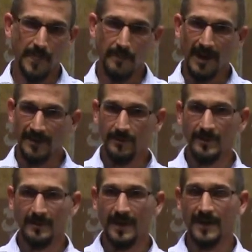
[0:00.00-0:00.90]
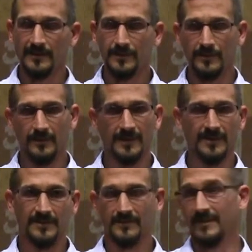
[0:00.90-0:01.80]
by doing that too, you're
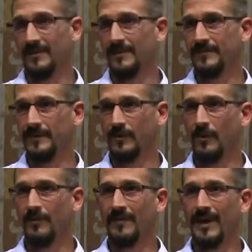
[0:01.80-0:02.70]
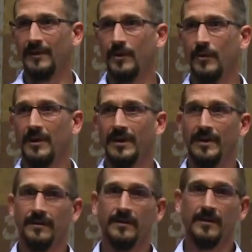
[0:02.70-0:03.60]
not just letting a field go fallow
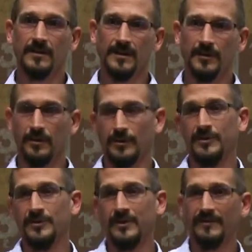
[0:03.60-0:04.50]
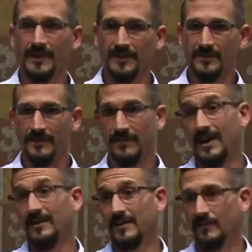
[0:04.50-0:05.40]
and encouraging invasive
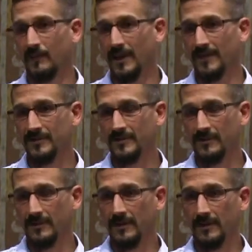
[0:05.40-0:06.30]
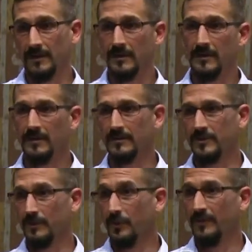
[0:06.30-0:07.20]
non-native plants
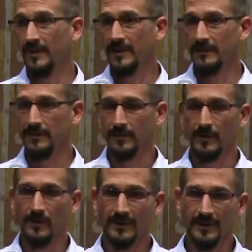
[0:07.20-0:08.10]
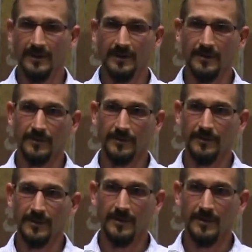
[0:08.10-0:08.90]
to move in. You're going in and you're